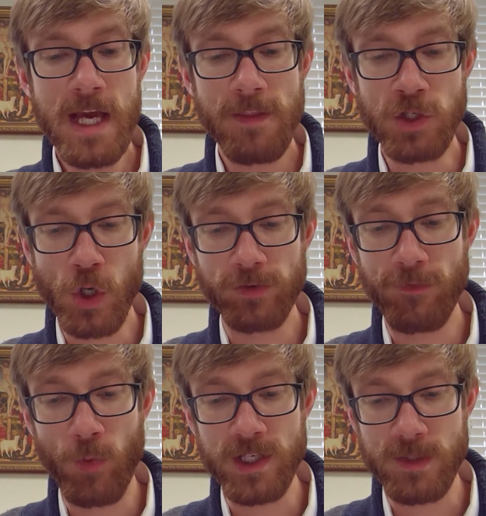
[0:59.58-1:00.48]
Then Joseph
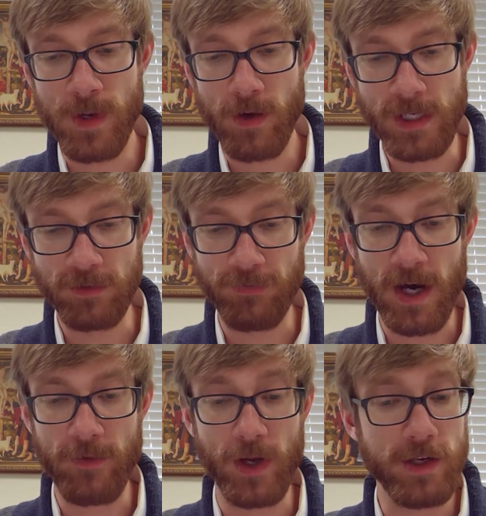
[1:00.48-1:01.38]
went to bury his
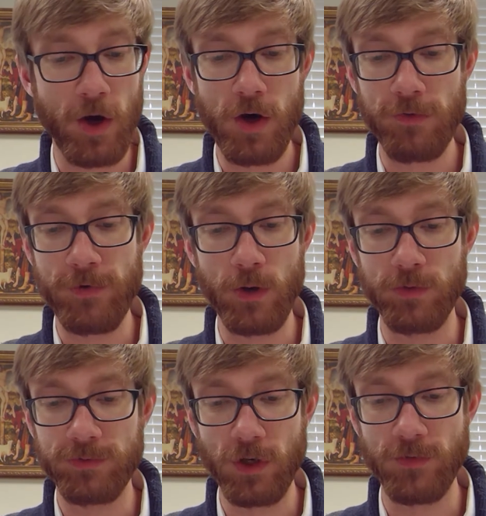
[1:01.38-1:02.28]
father, and all
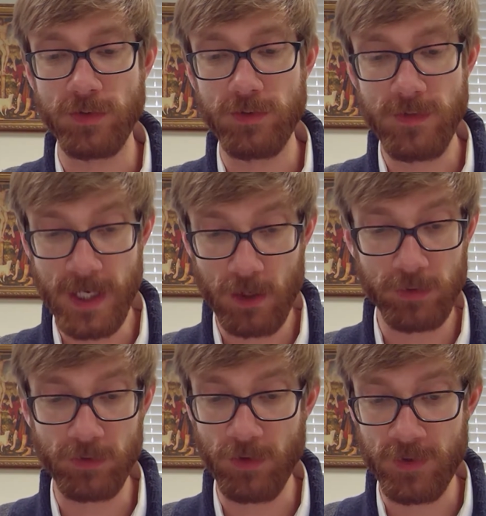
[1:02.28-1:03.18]
Pharaoh's servants, the
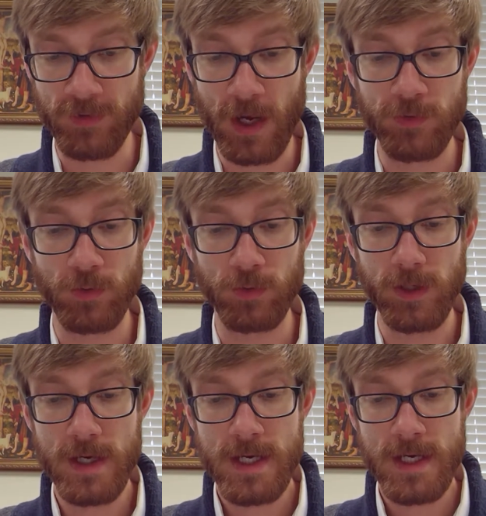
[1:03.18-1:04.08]
elders of his household,